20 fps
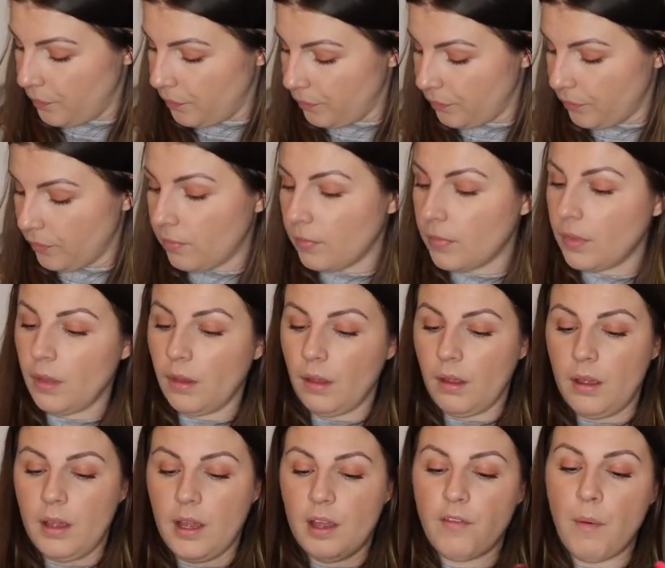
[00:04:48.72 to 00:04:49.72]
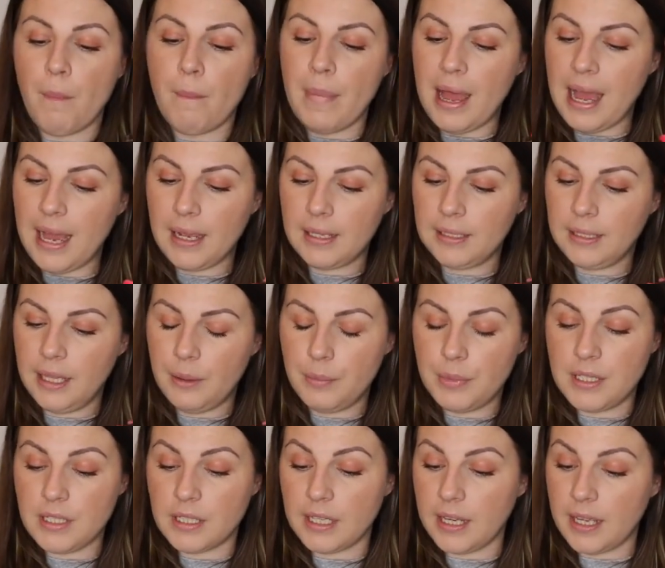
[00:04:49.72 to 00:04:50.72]
I have a MAC
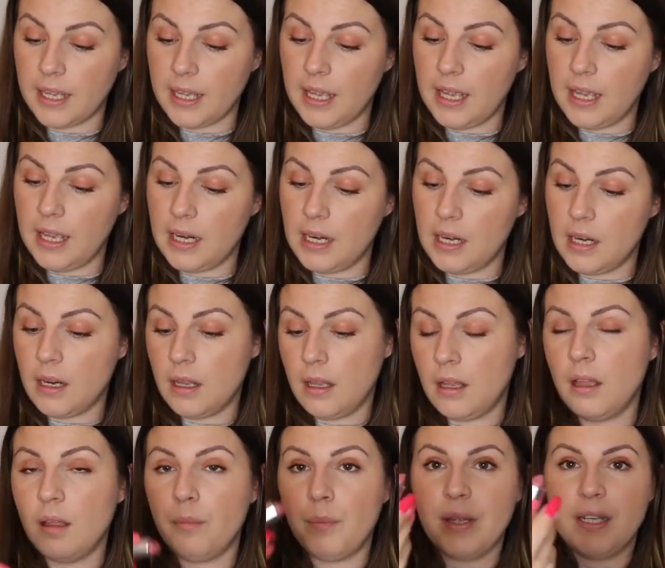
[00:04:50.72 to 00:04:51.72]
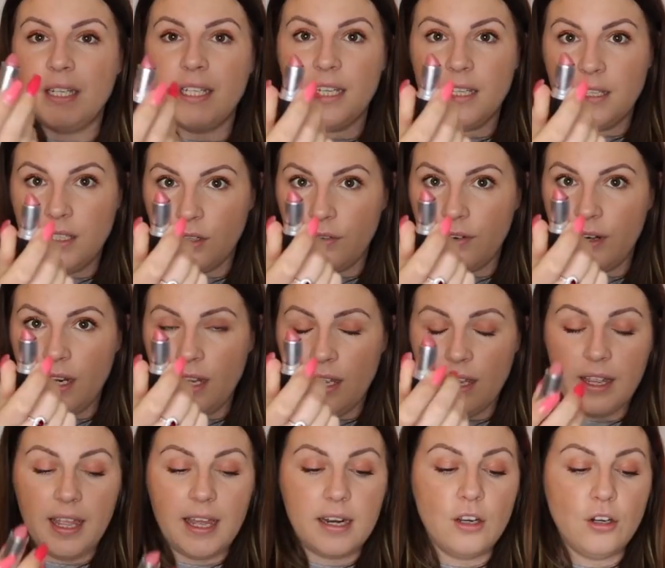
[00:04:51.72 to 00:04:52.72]
lipstick in Patisserie,
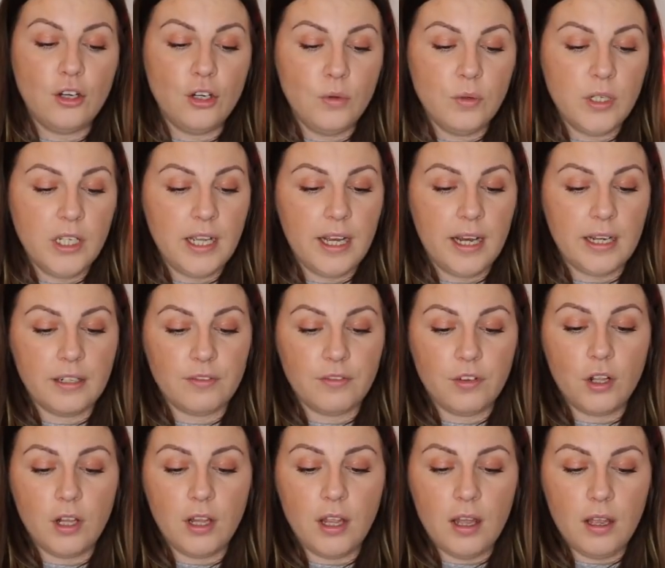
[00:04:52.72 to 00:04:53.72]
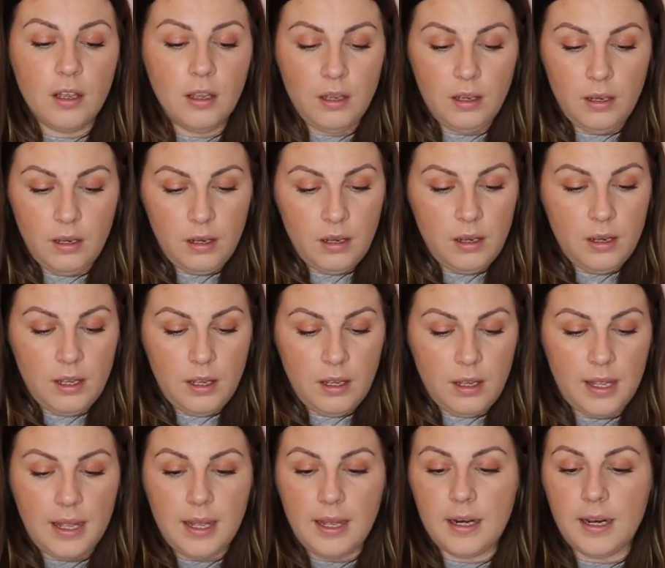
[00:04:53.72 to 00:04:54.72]
again a nudie kind of colour.
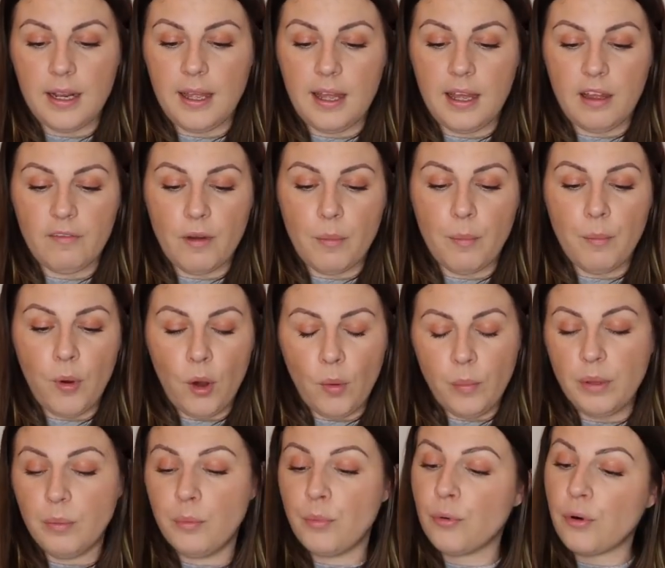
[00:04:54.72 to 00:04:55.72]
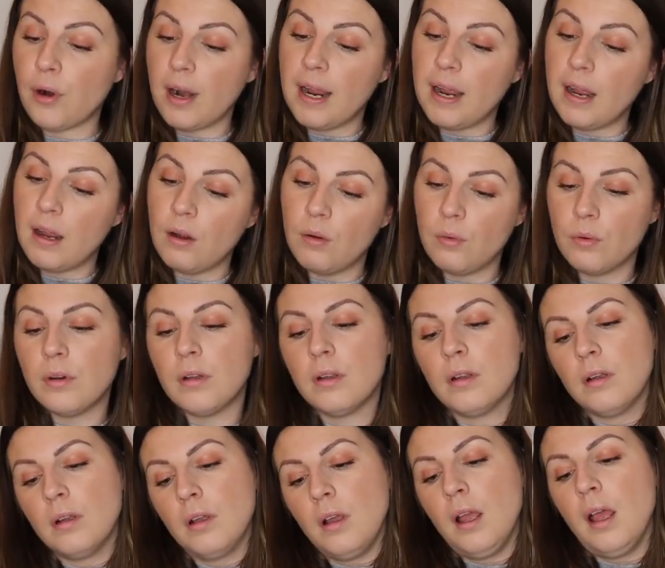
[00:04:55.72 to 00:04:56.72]
And I have a Bobbi Brown
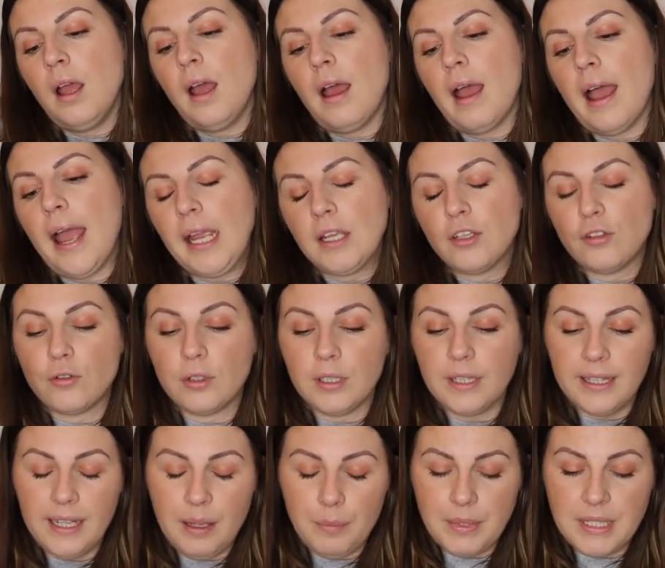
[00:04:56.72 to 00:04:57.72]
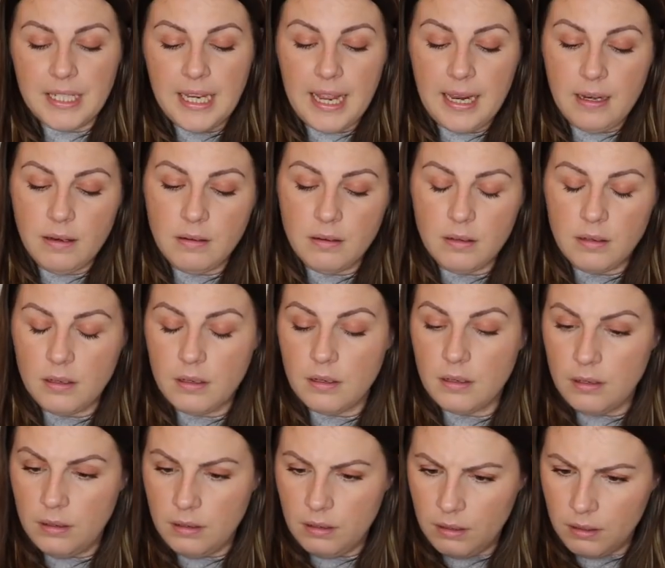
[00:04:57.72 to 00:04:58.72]
extra lip
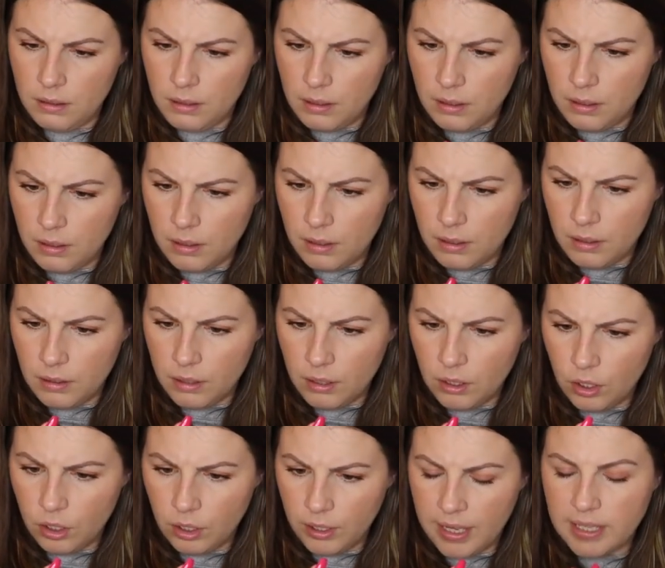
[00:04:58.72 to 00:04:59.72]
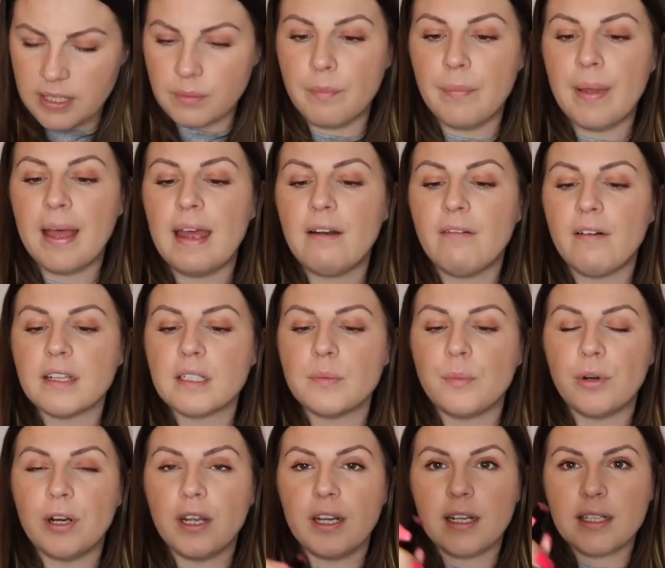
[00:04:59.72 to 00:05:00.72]
tint colour is Bare
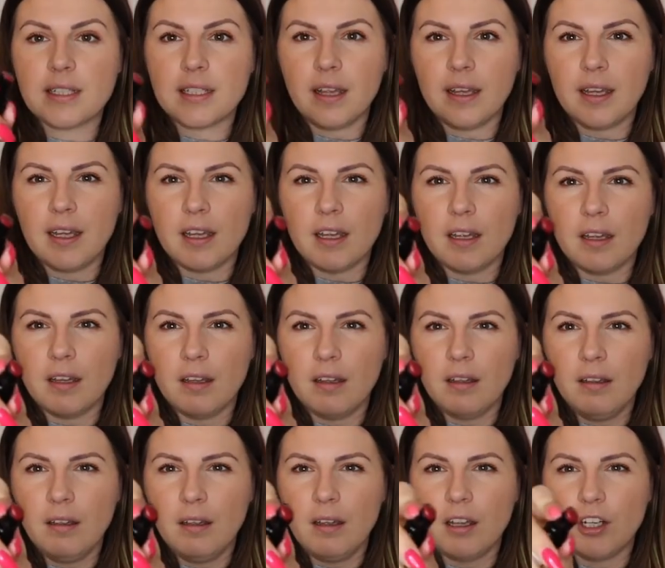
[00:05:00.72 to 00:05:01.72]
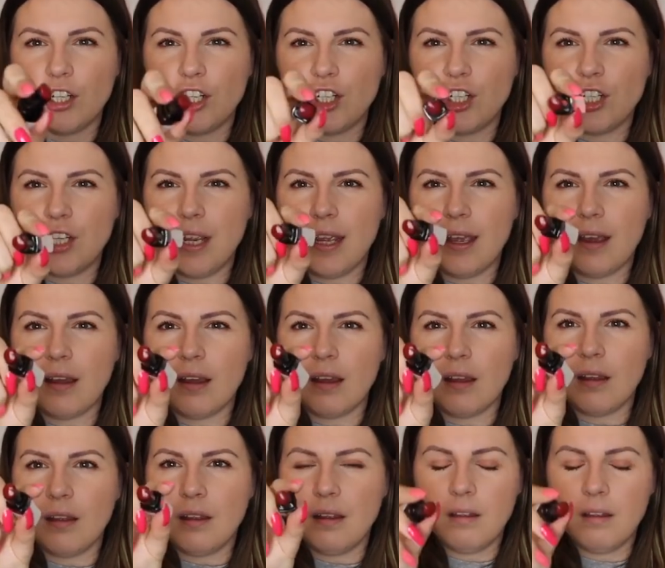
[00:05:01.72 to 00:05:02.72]
Raspberry, and it's like a sheer